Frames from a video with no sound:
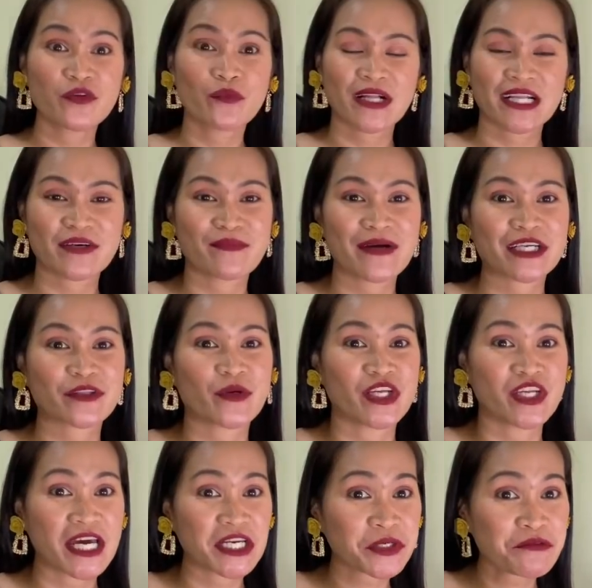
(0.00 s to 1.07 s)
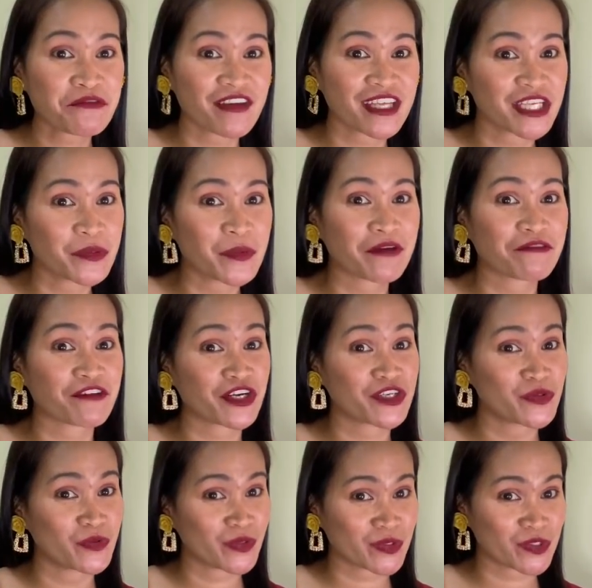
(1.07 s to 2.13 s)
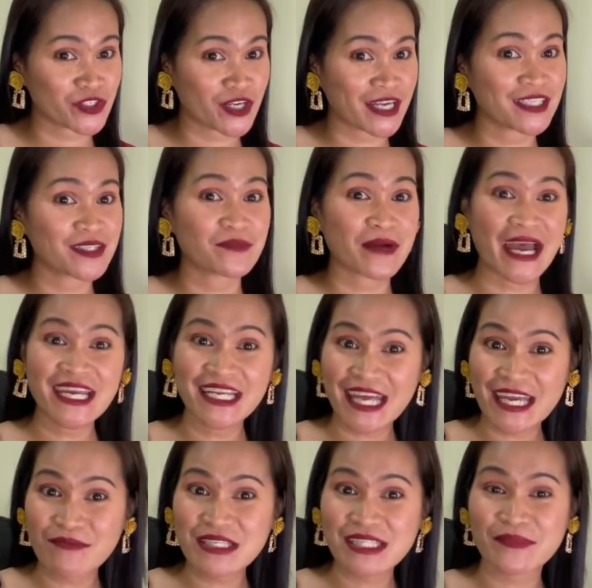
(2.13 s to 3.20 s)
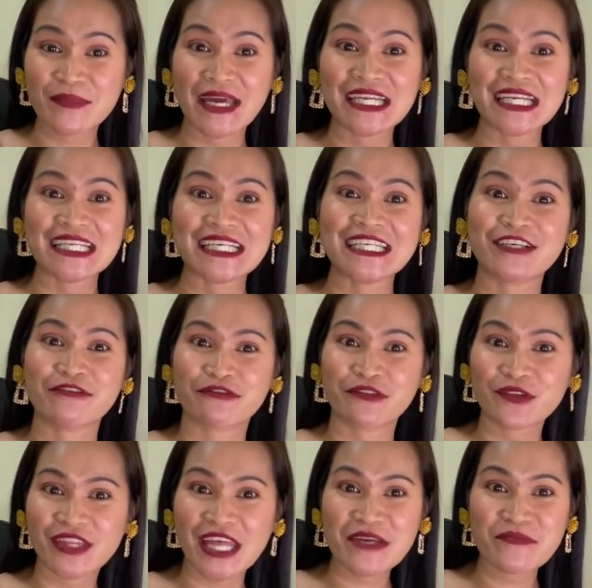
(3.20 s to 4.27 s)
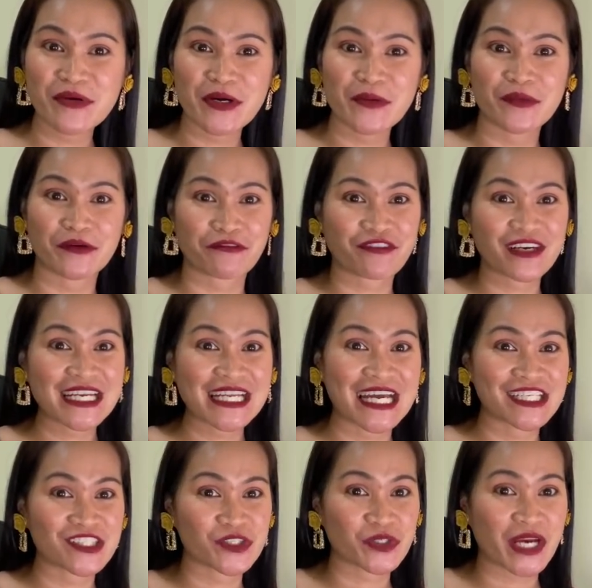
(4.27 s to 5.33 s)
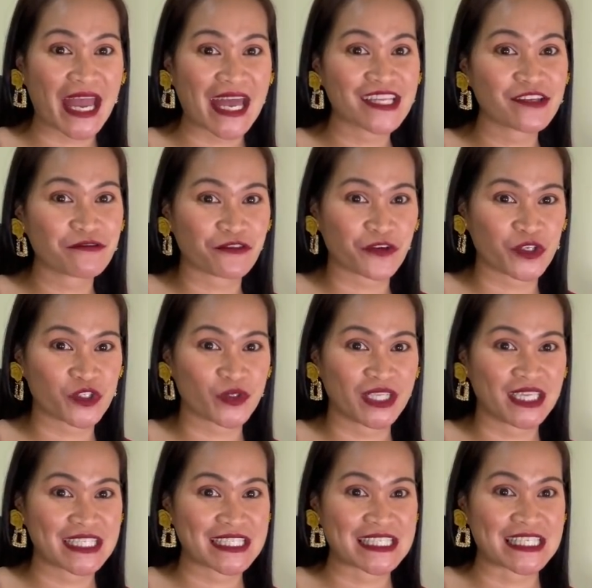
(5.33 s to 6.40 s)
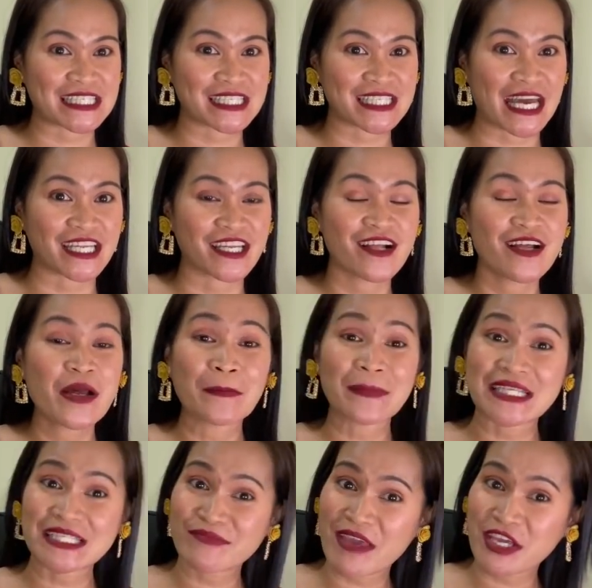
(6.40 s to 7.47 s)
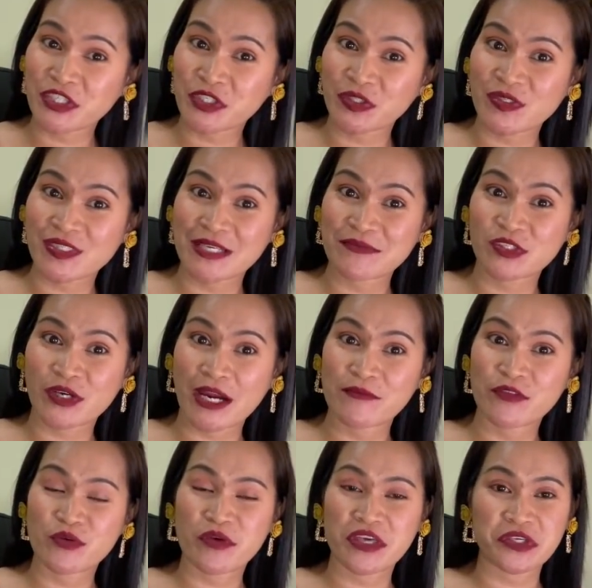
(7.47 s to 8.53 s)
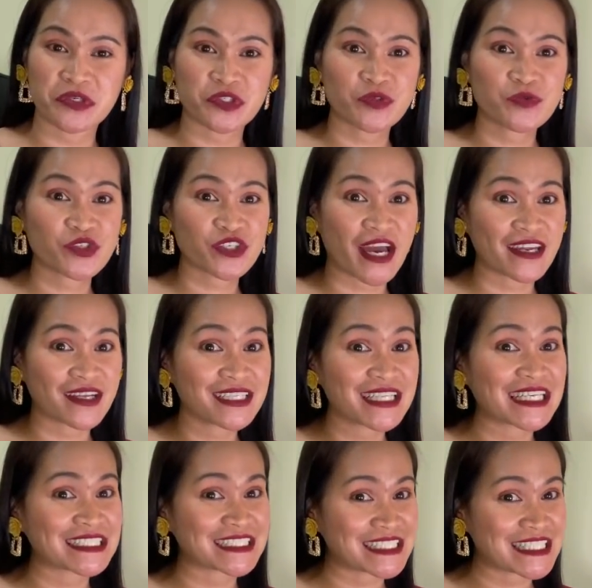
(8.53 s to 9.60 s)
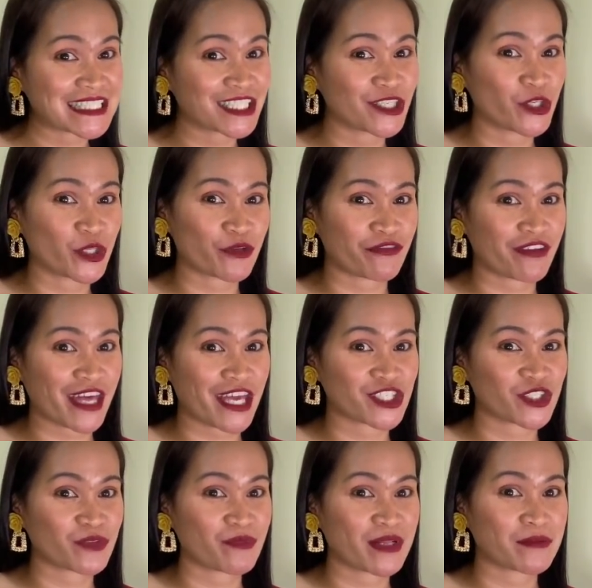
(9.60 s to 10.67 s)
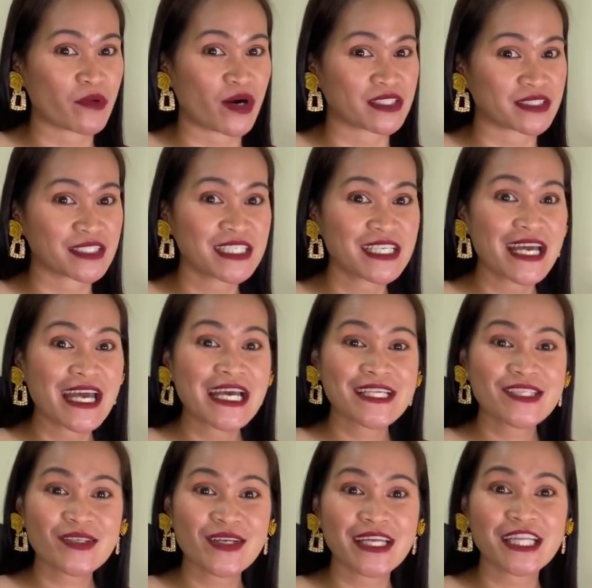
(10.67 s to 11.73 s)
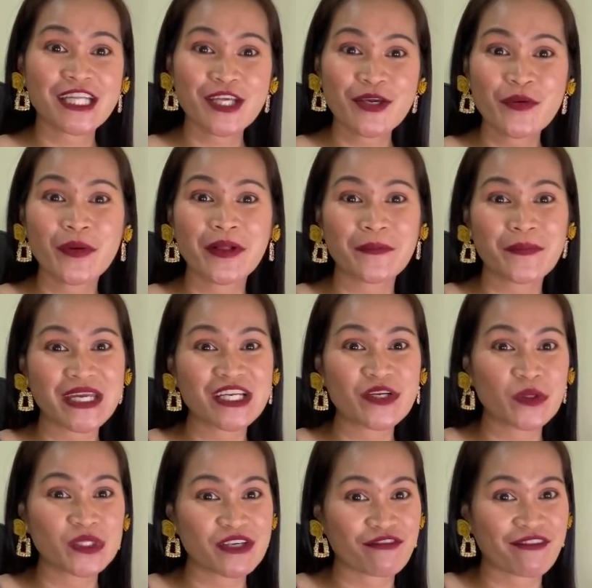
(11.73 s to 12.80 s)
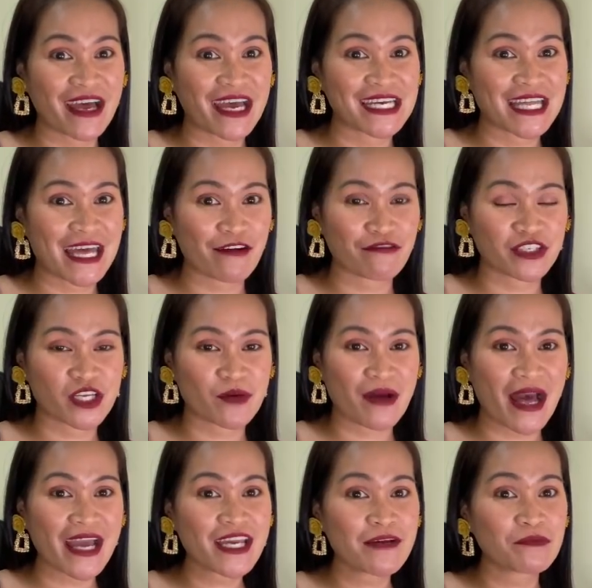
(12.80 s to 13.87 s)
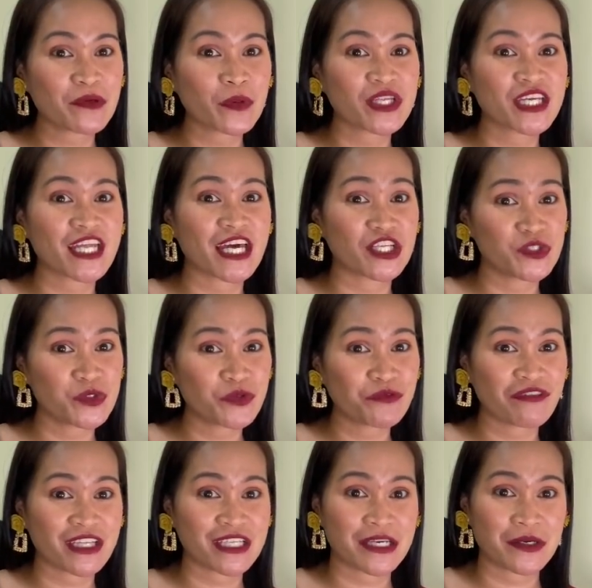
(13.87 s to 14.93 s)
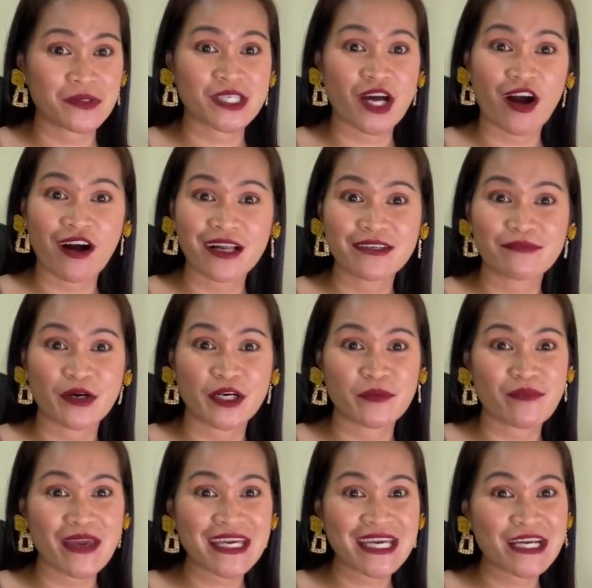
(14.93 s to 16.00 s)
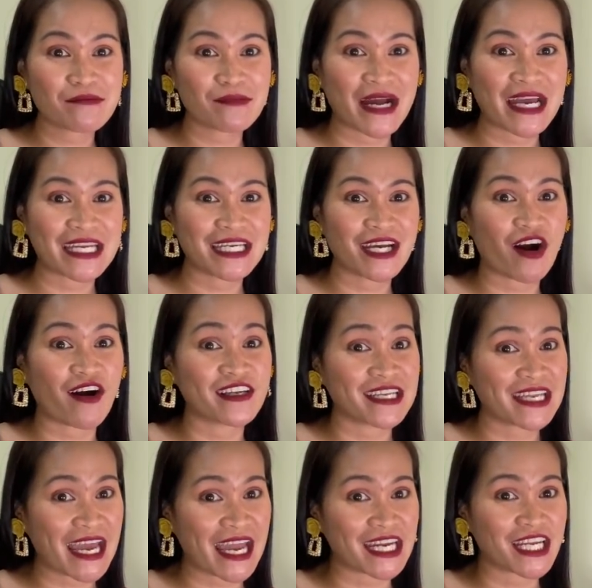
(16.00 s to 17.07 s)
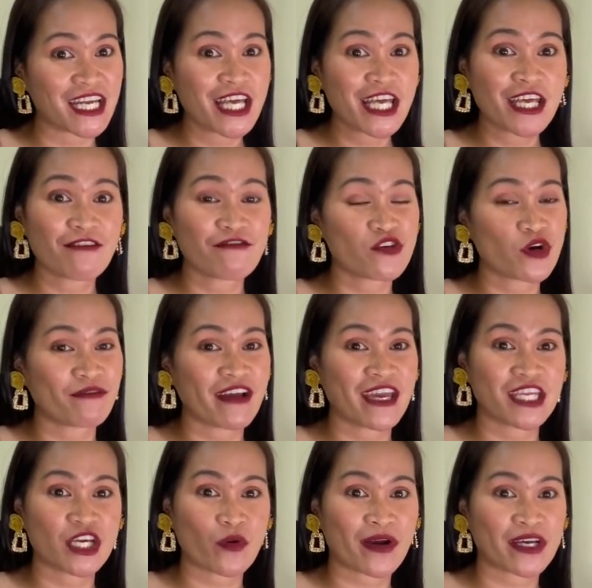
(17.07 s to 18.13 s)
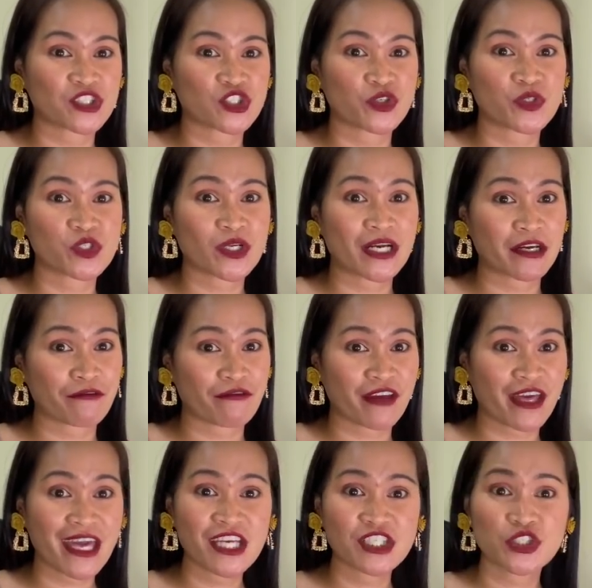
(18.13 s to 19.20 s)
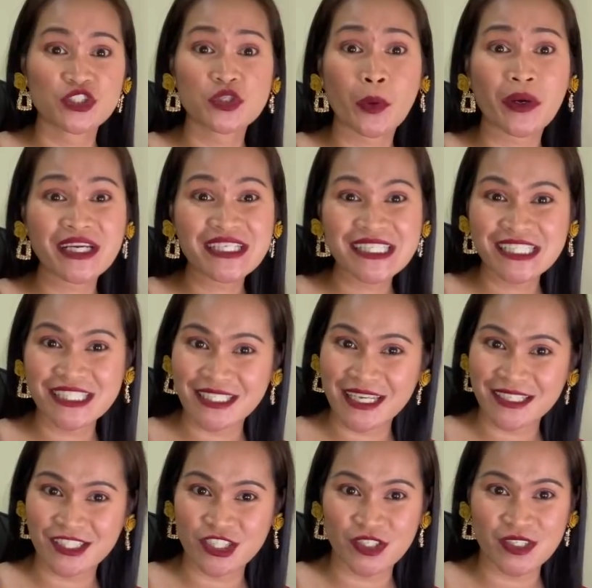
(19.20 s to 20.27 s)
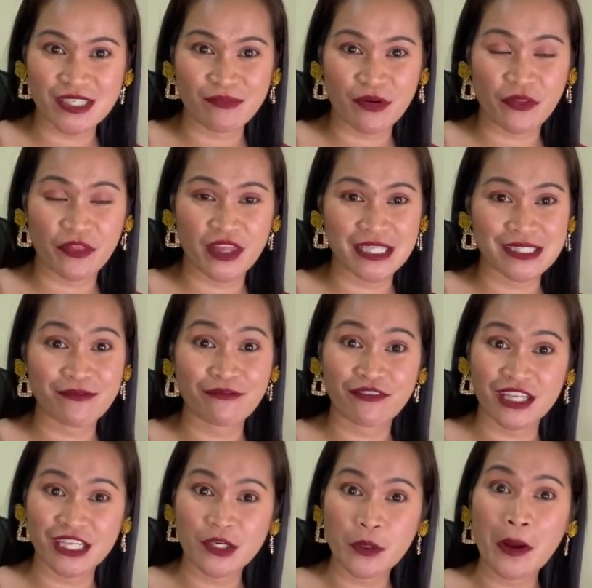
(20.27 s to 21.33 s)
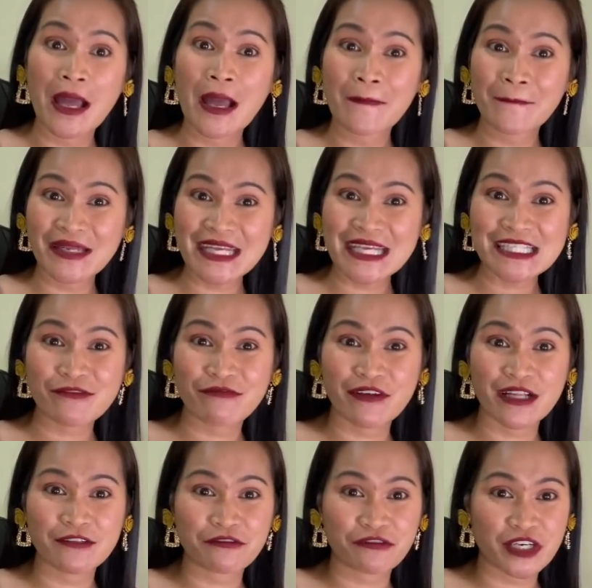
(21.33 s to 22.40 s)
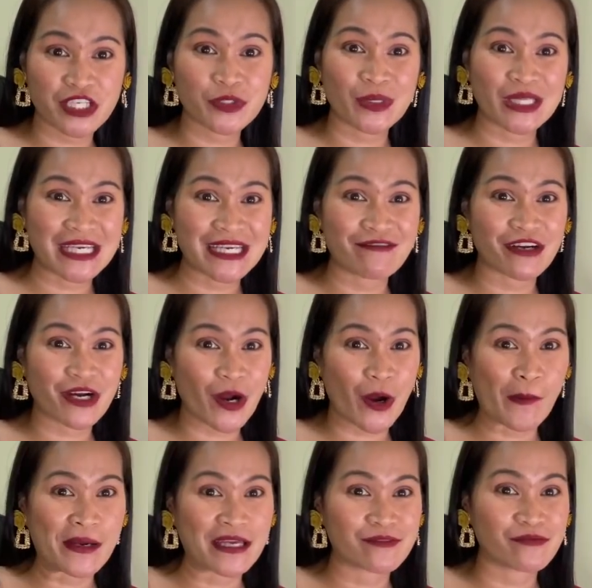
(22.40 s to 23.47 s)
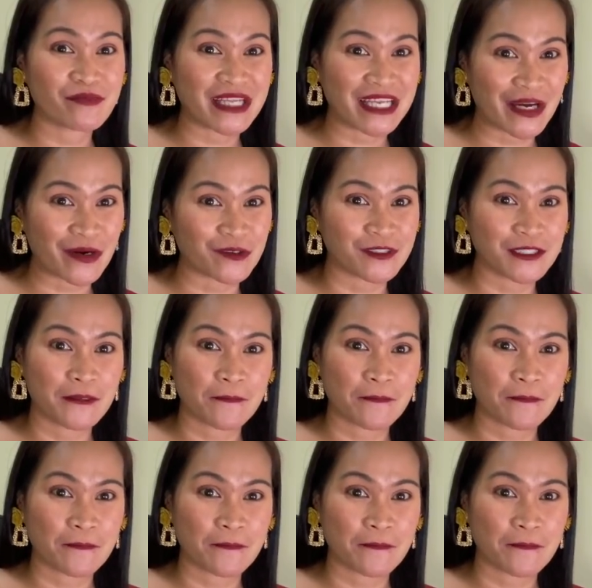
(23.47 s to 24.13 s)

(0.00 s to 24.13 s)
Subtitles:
welcome back to another video. If you're new on this channel, my name is Manilyn, a full-time mom, a freelancer, and a virtual assistant. Please make sure to subscribe to my YouTube channel and hit the notification bell button so that you will be notified every time I uploaded a new videos all about making money online. If you have any questions, clarifications, or suggestions about this video, please feel free to leave a comment below.